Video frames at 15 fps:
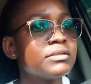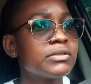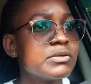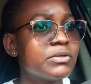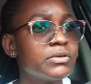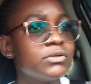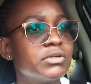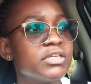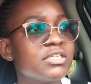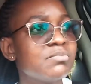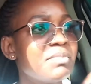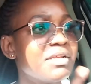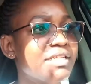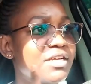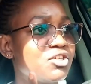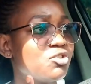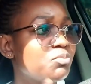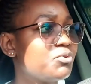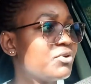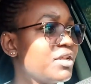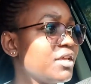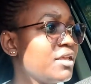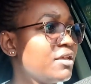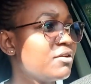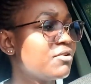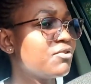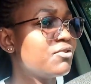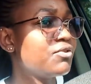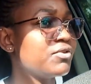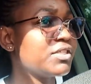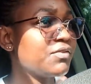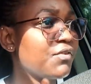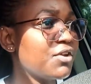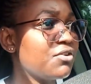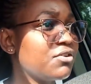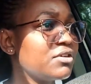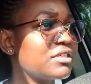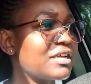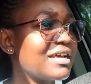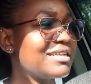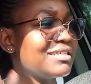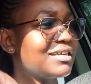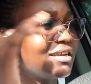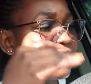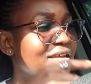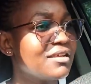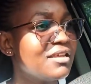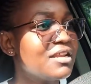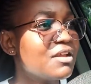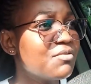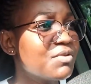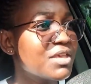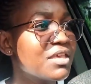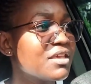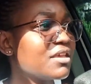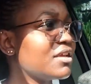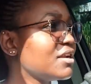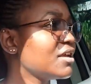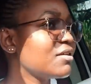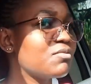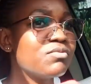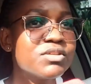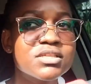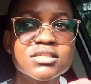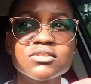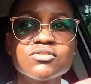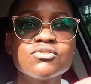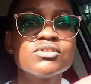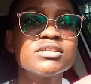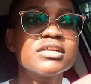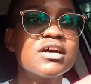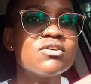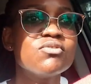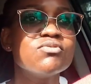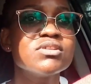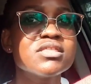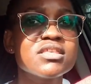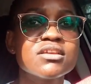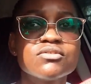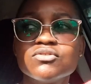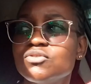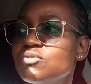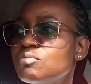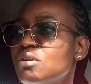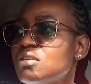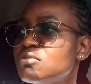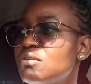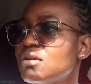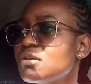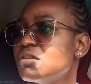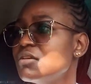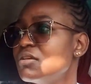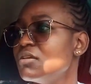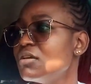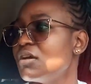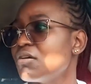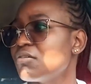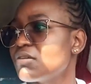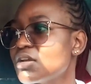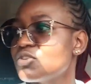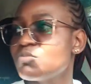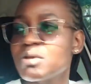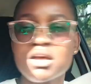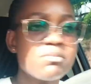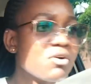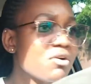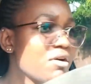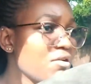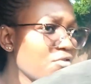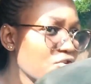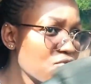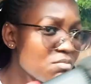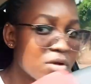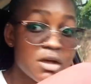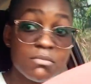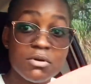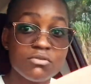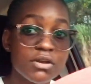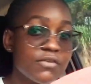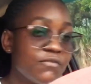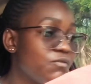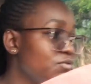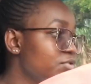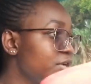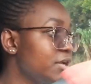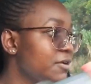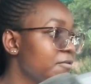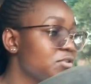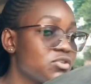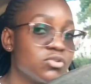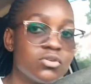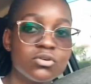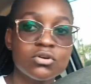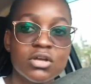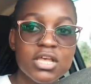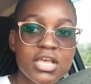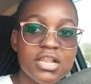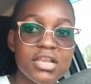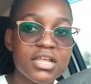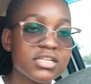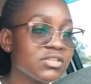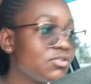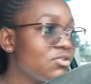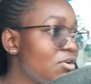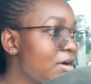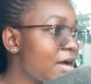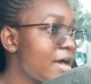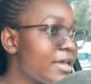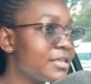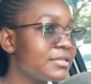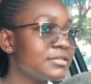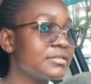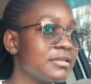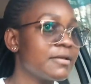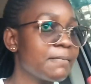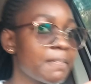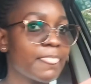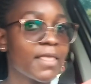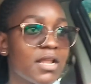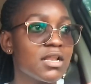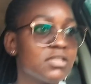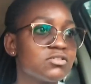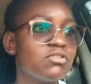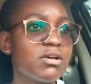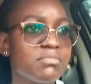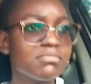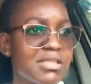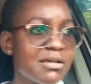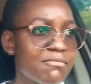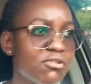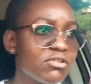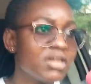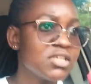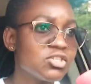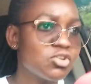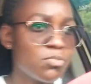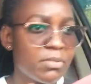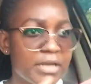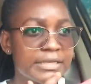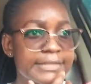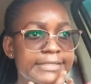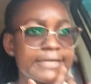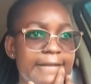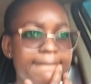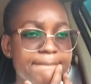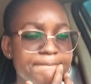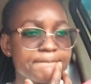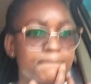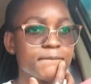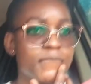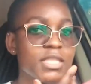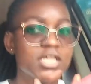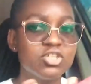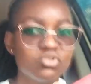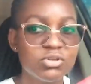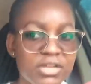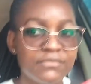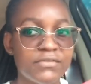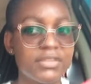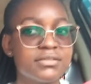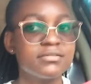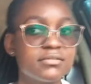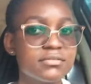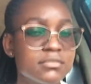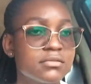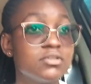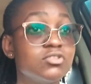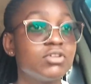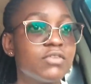So it's better I shop today because if I don't, until ile wiki ingine, which is not a good thing to do, najua unatumbea kama kwa nyumba kama una food. So let's go, guys. Let's go. I'm gonna shop at Two Rivers